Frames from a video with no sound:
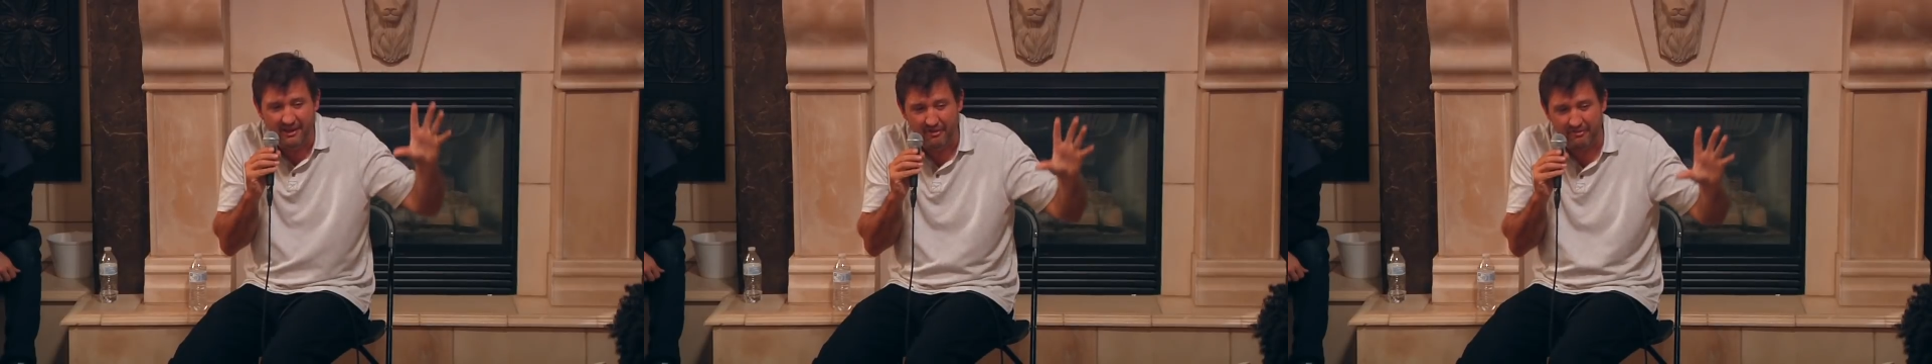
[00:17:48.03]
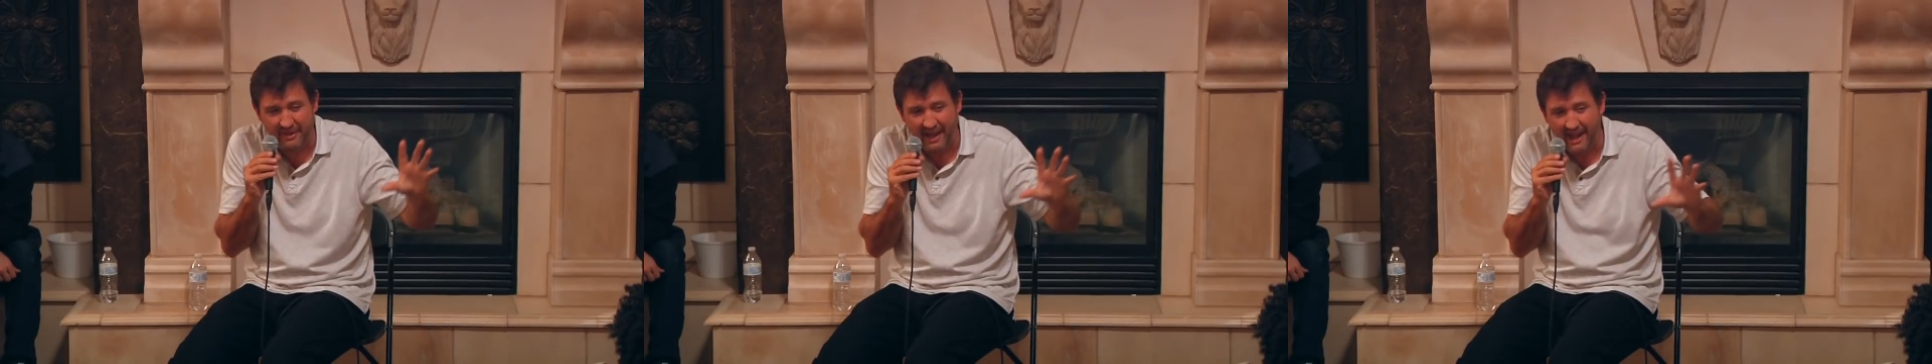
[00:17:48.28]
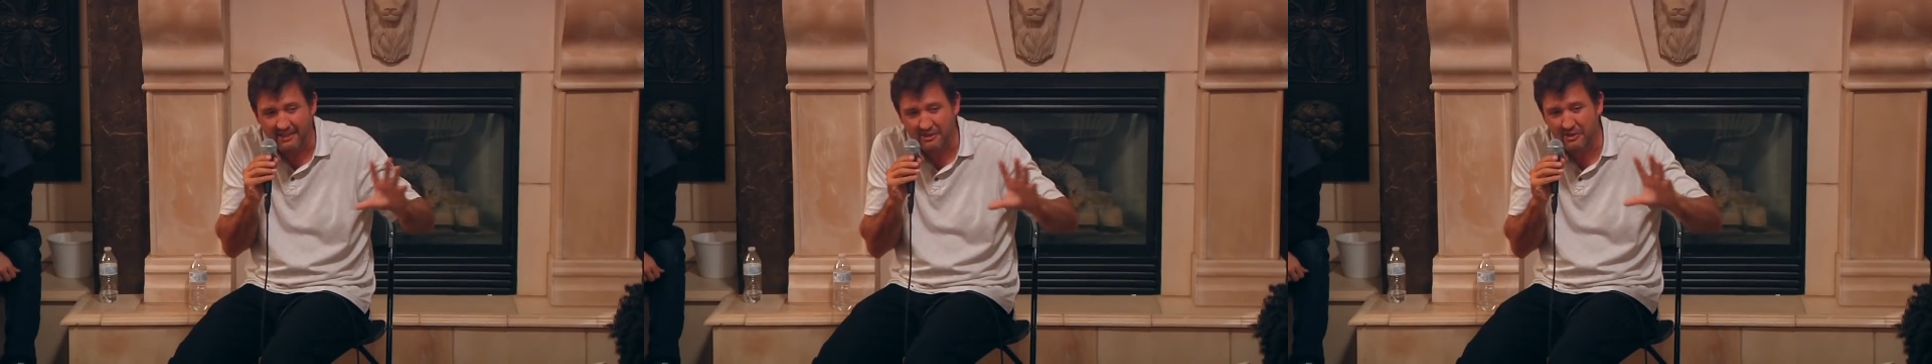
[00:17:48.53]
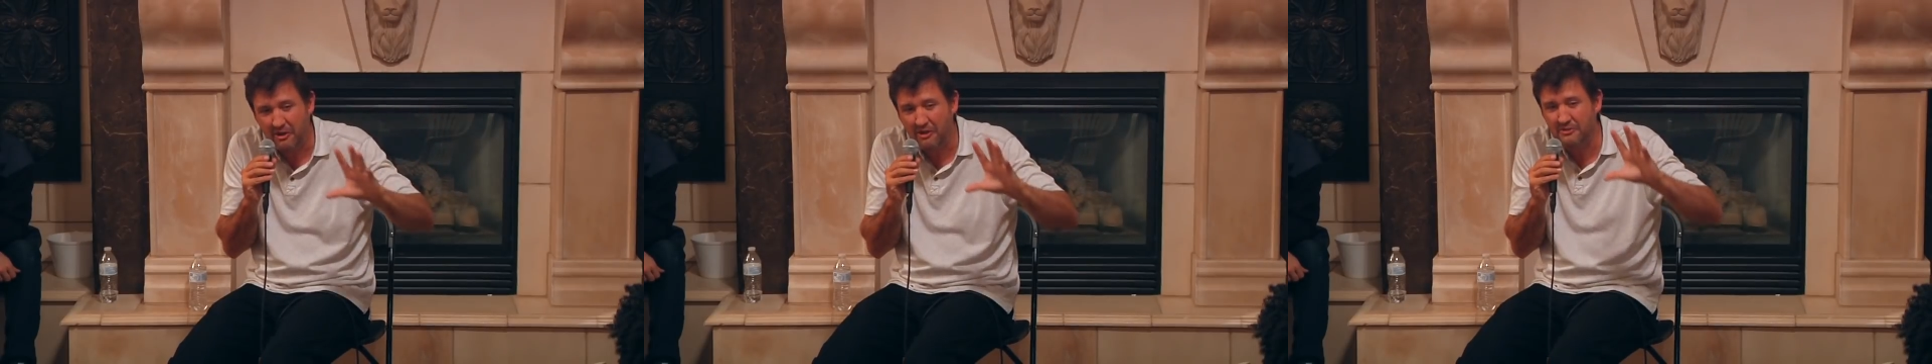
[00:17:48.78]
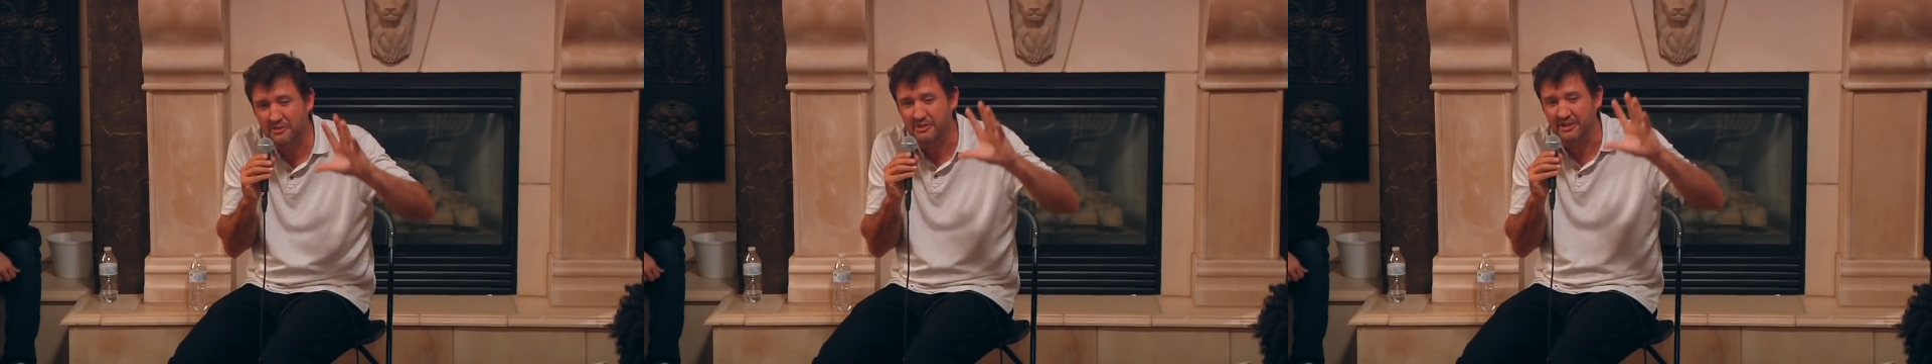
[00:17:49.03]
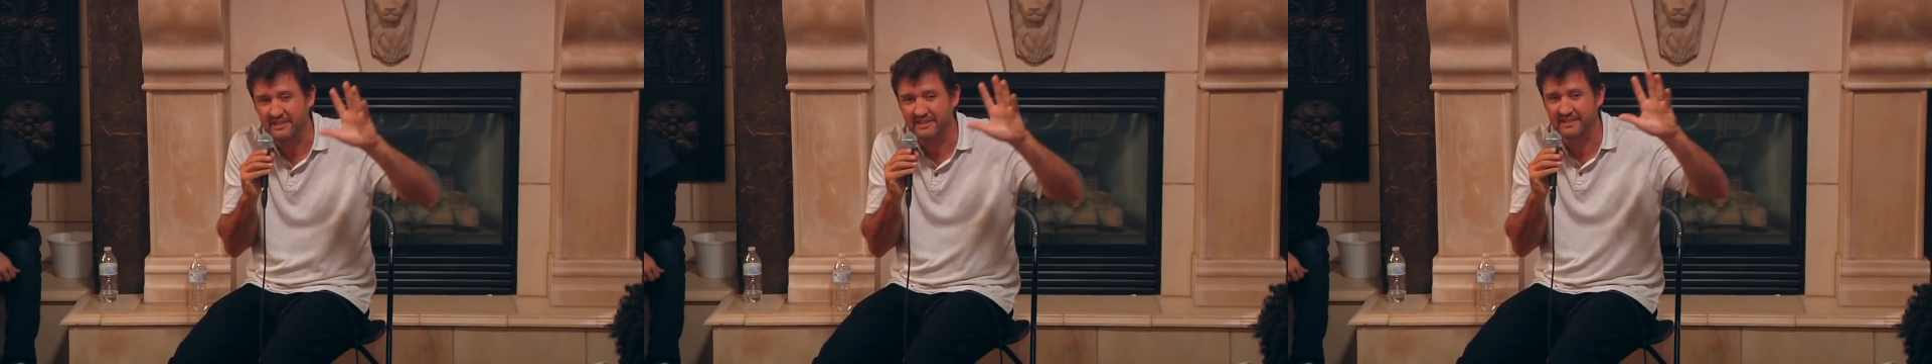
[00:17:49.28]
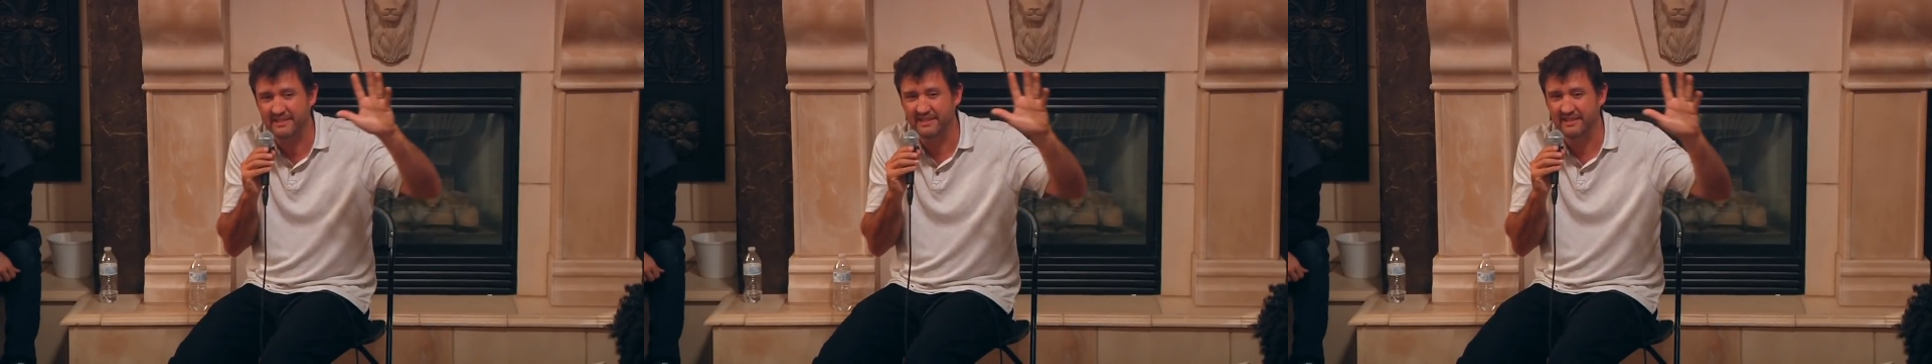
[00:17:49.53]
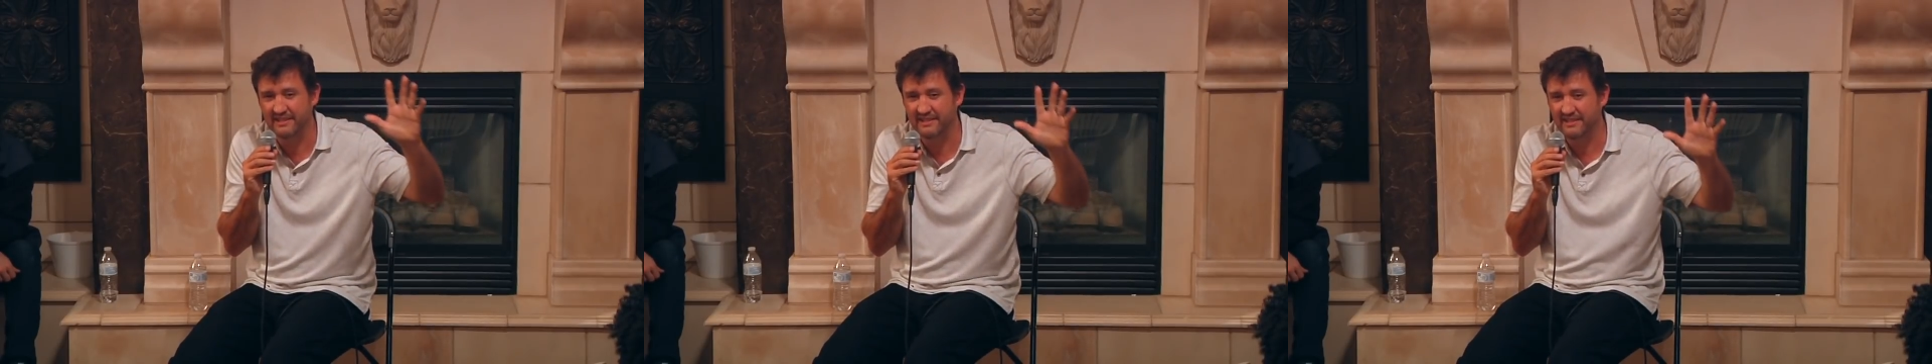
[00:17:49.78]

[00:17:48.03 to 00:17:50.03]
of the unconscious,